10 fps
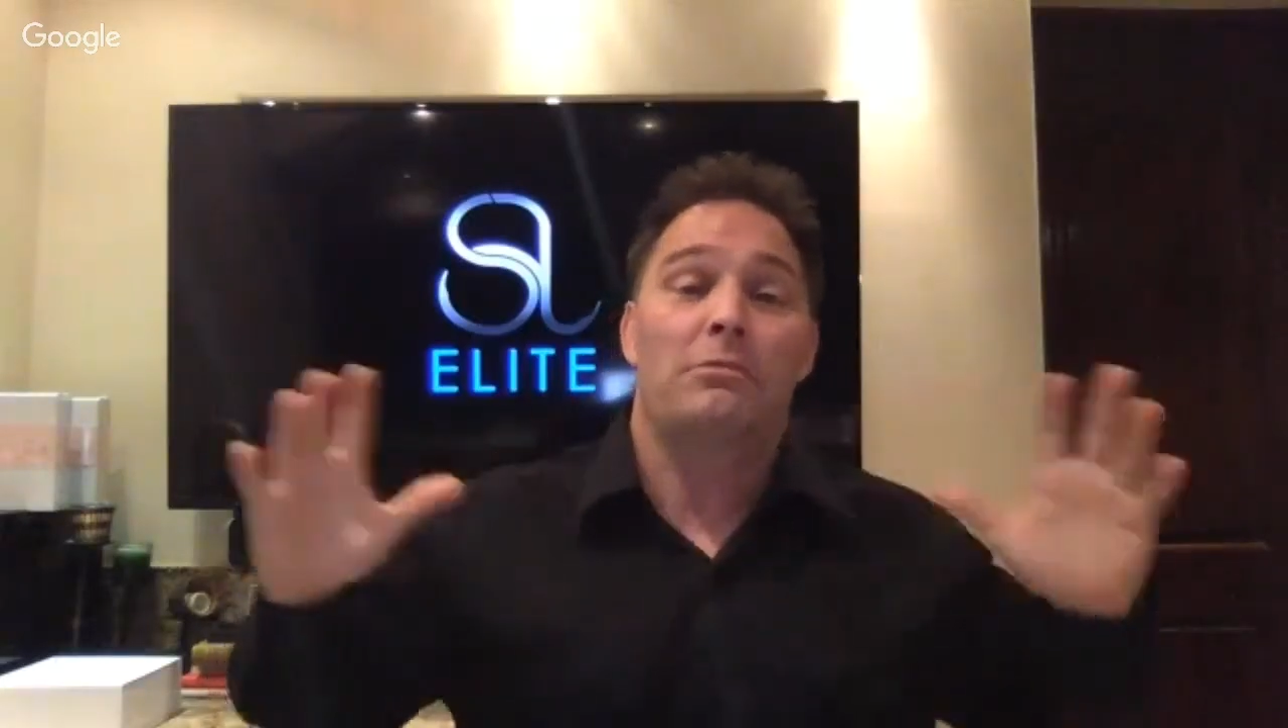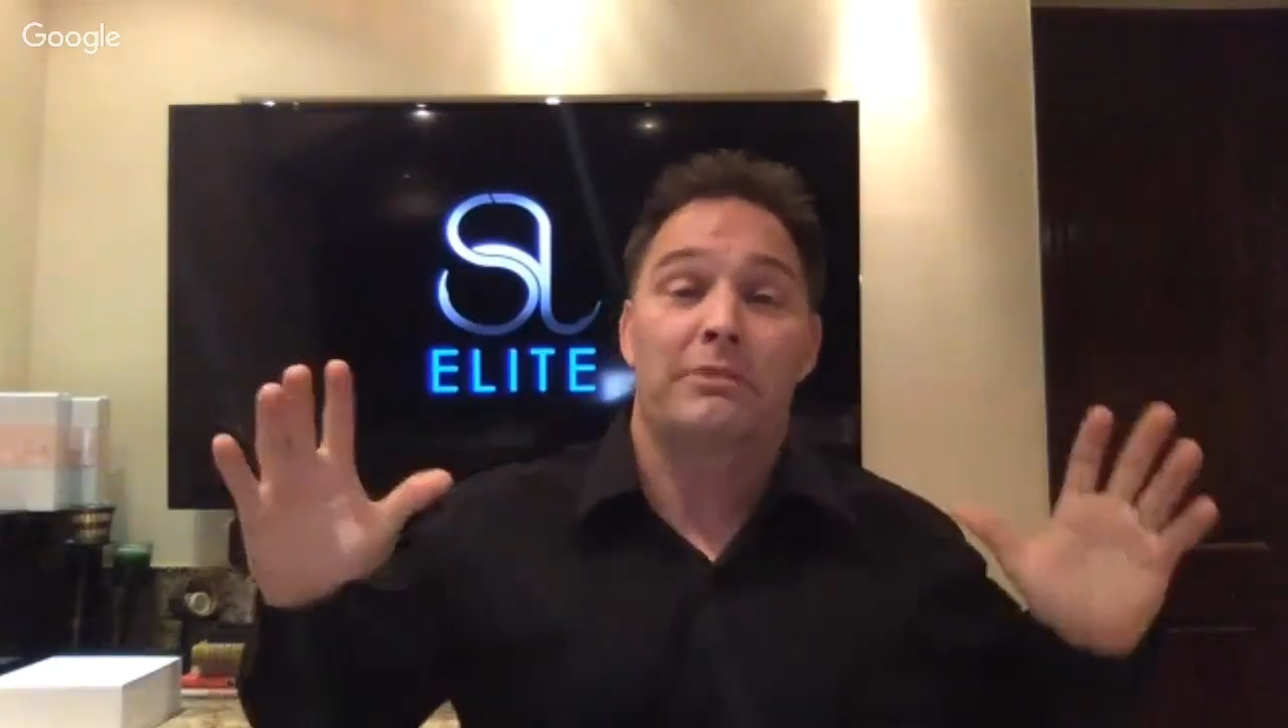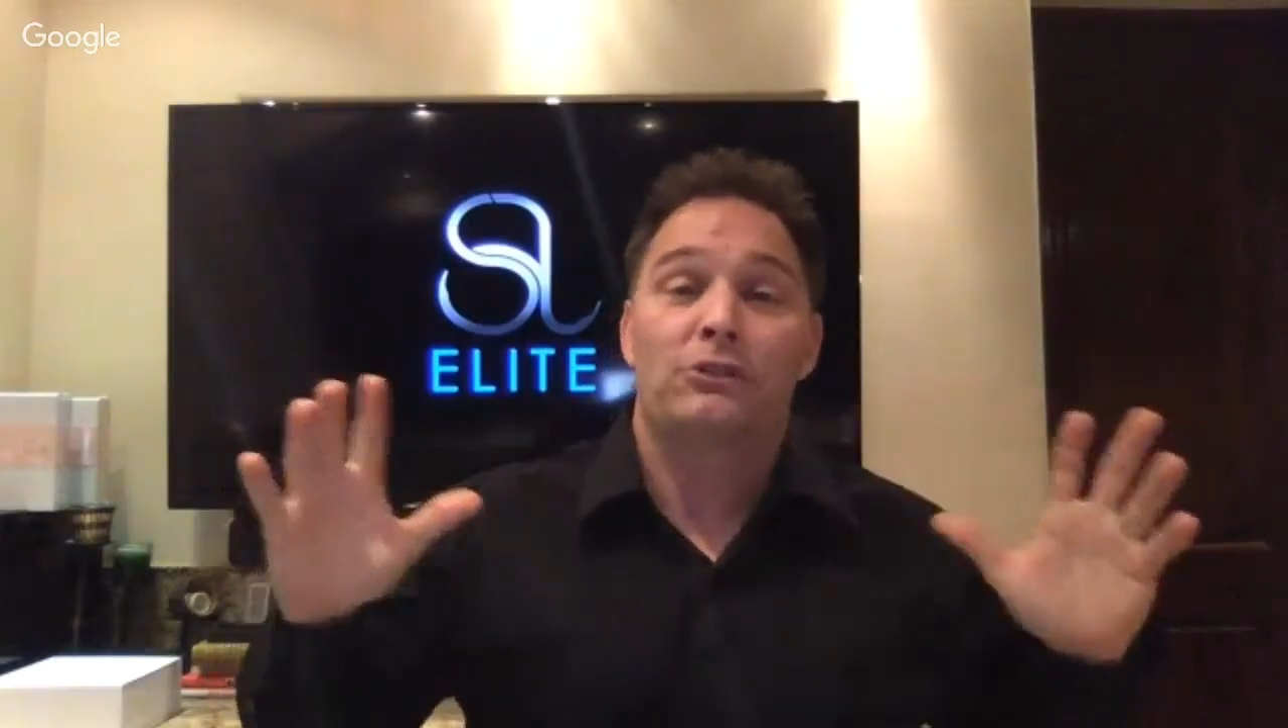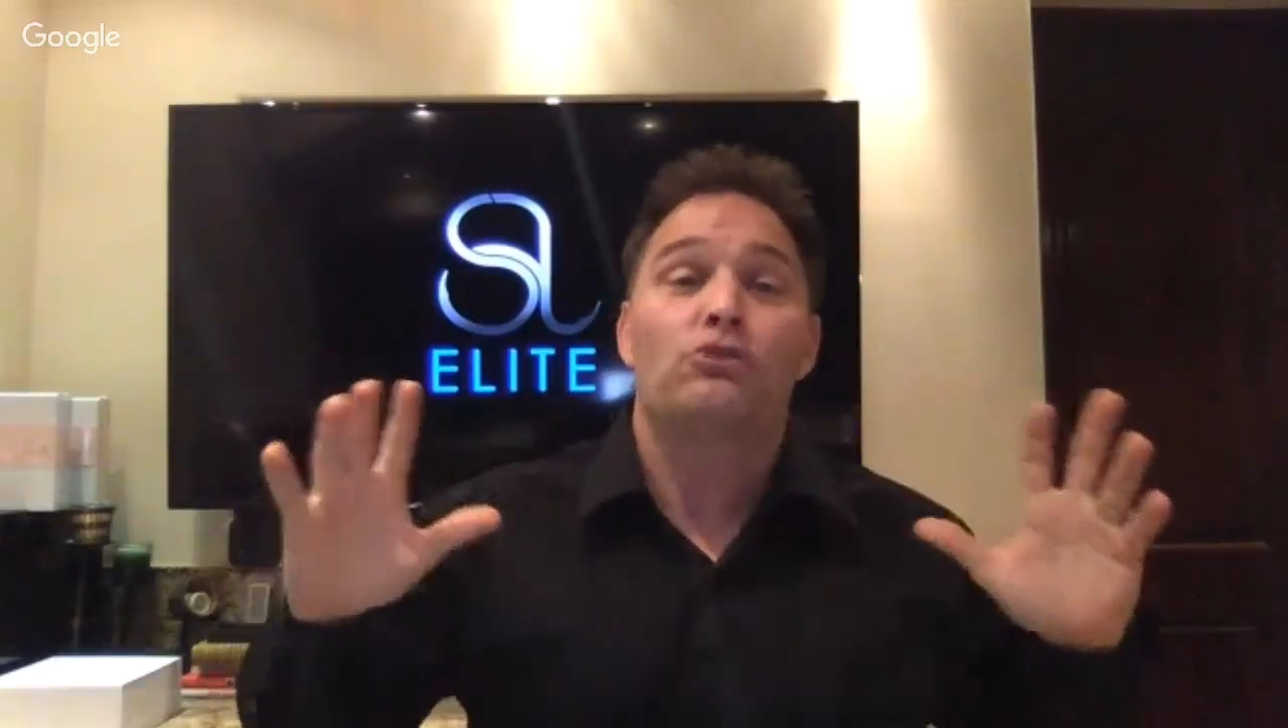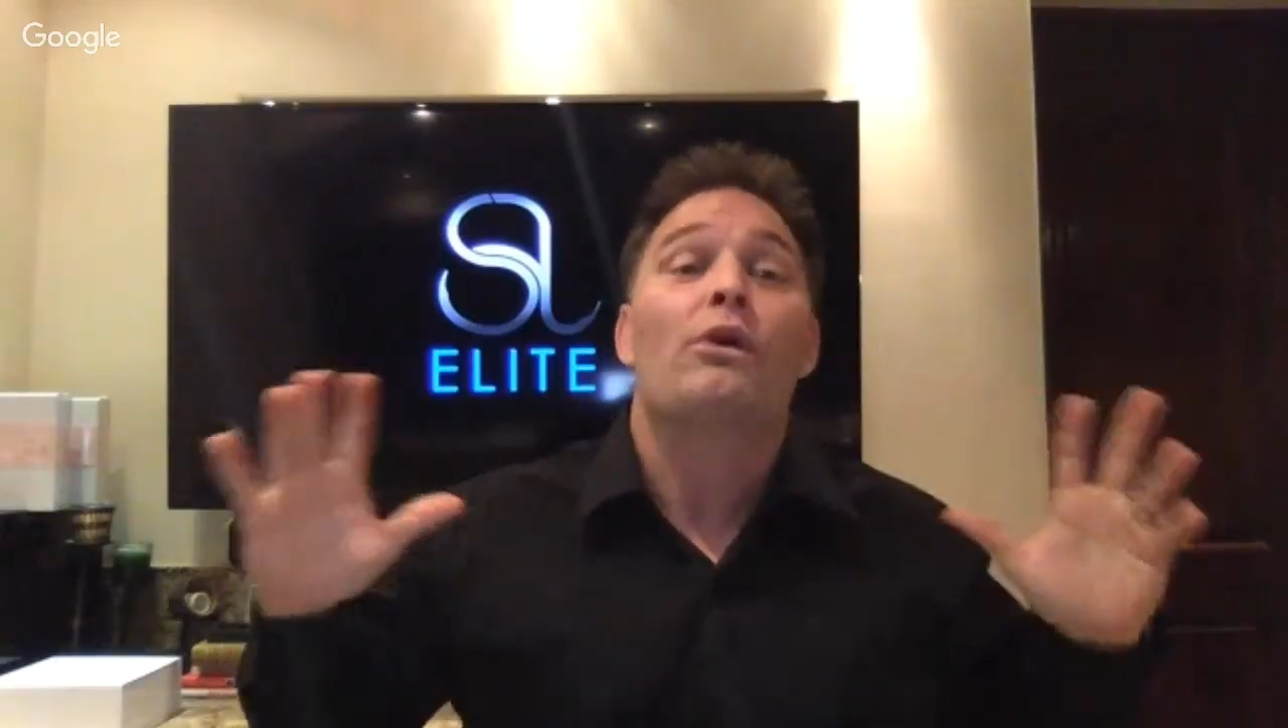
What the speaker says: 20